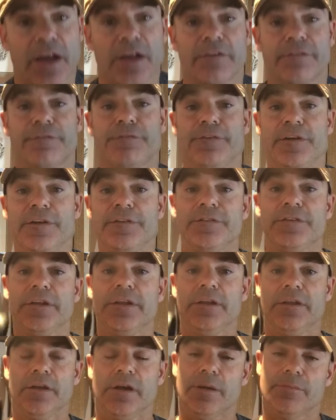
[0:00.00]

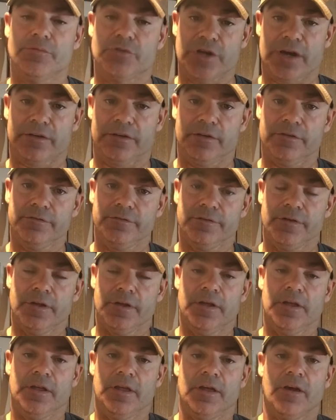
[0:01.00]
50 objective,
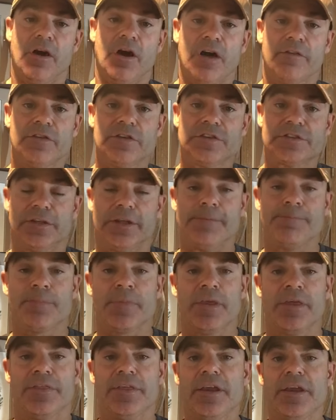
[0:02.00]
obviously
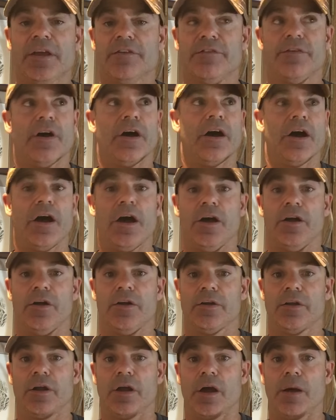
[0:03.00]
think of a
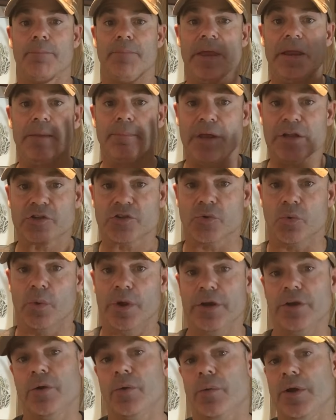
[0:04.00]
big picture
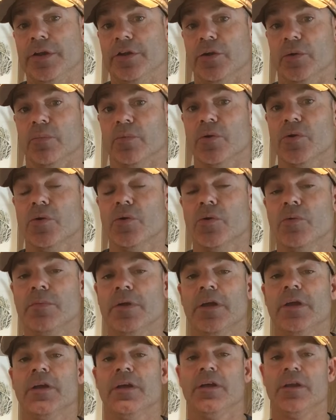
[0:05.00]
window in your room.
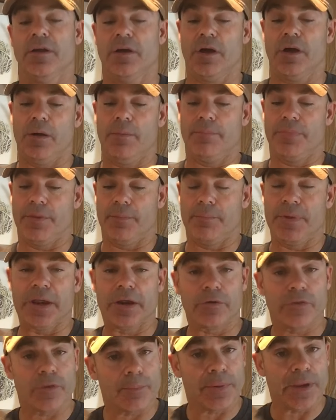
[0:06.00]
The
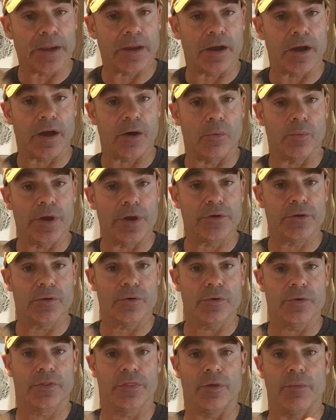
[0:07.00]
bigger the
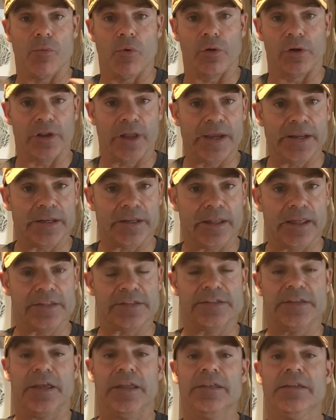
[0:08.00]
window, the more light it
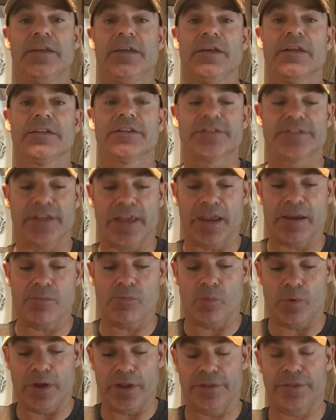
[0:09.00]
lets in. Same
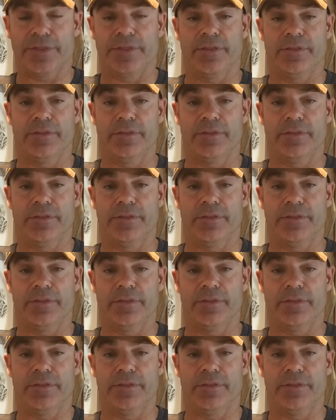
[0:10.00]
with